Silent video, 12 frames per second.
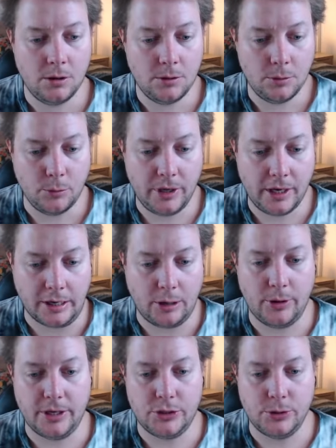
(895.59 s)
we are
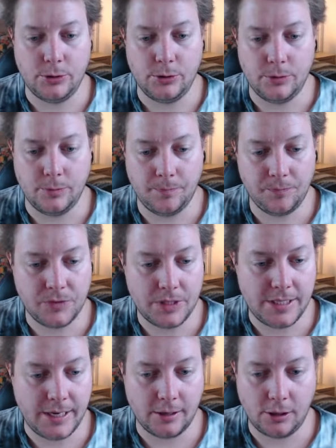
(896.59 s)
going to
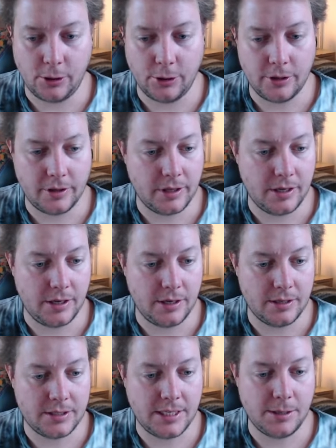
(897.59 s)
download
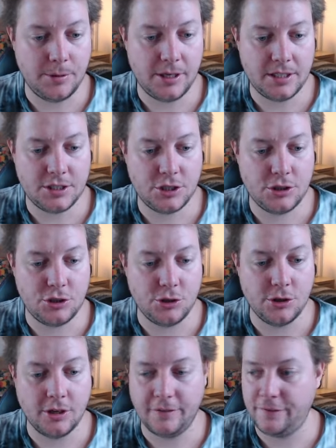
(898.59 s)
the TBS
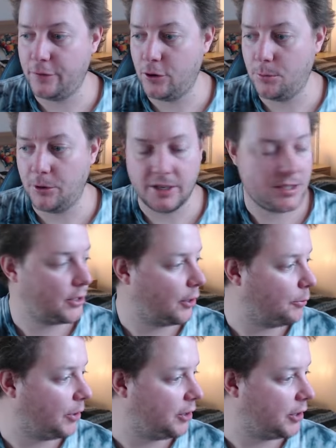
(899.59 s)
tuner firmware. So
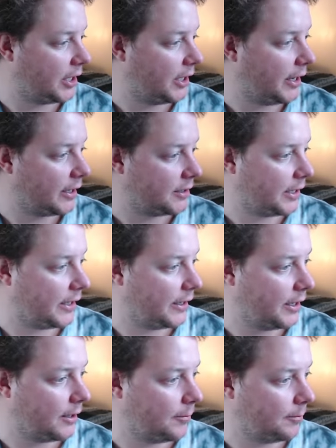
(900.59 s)
when you connect
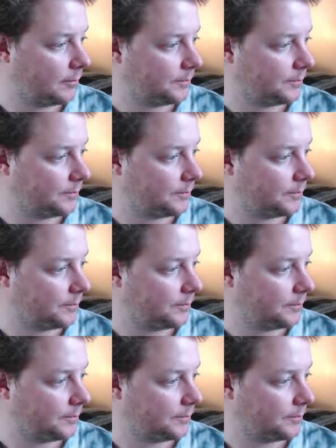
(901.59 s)
a